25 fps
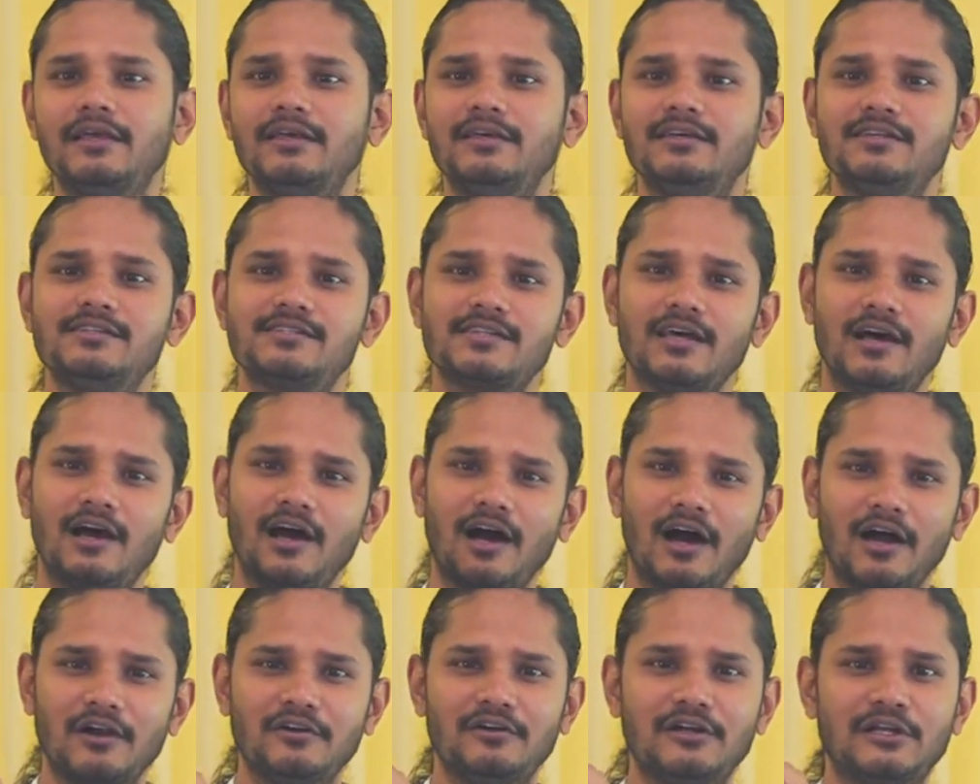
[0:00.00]
is
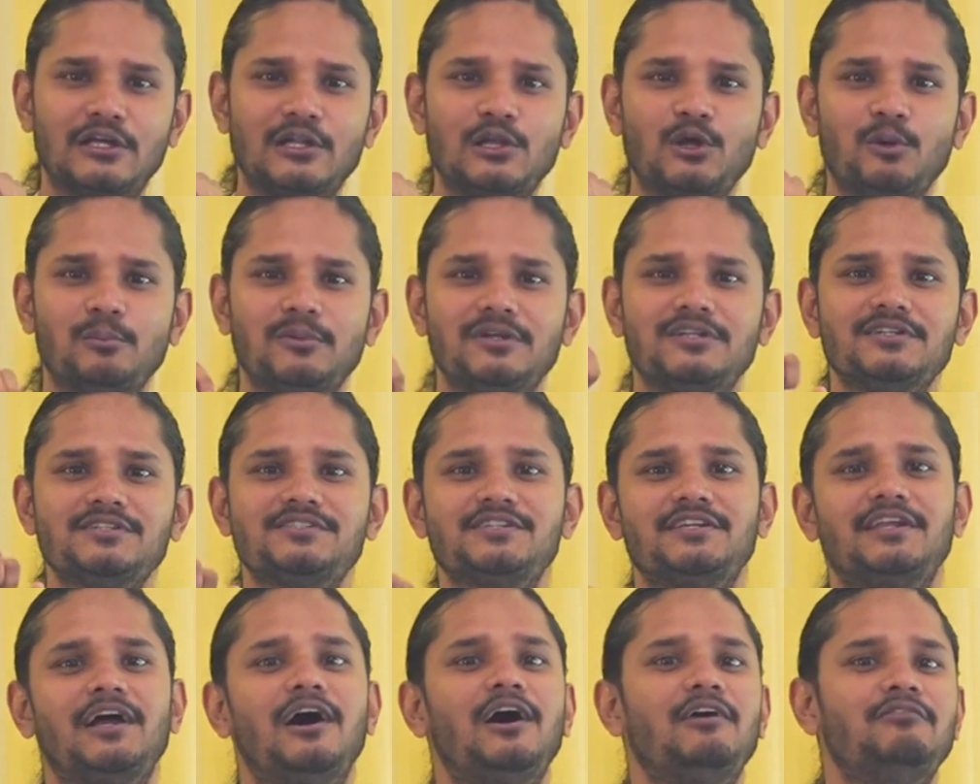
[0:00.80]
100 kilometers
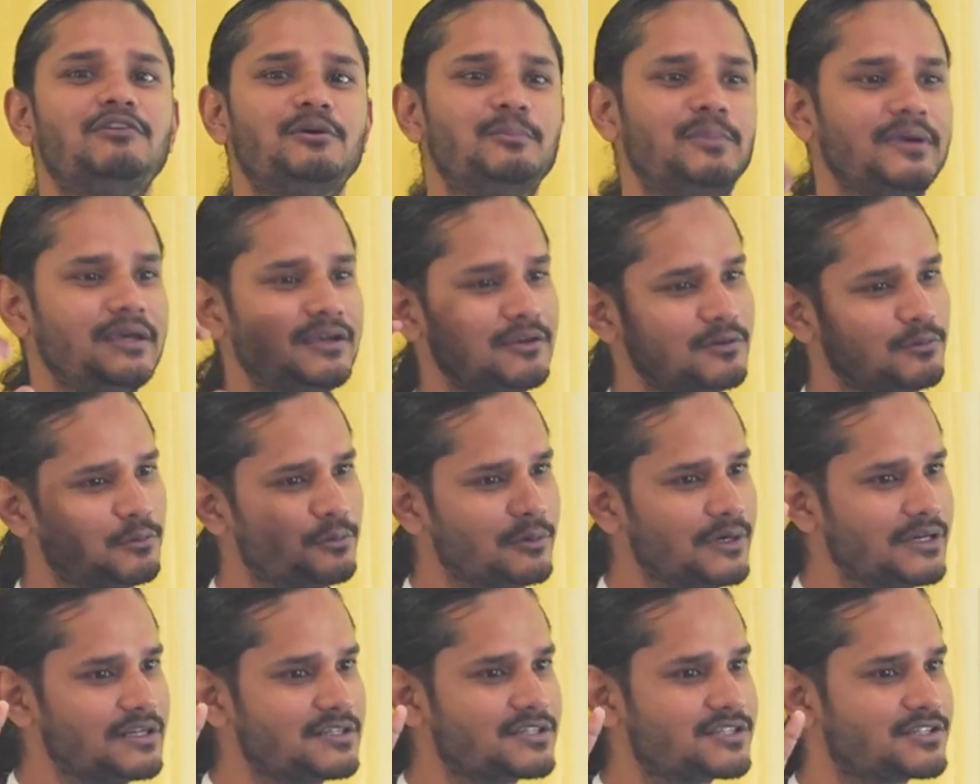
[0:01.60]
an hour pe
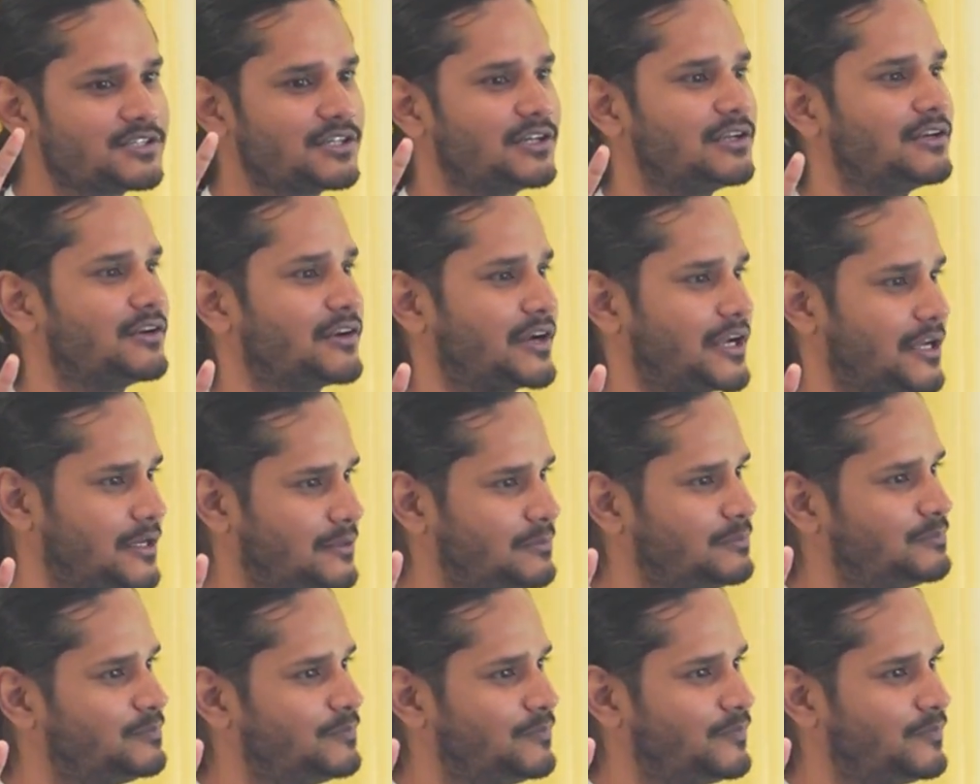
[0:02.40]
winds chal rahe hain.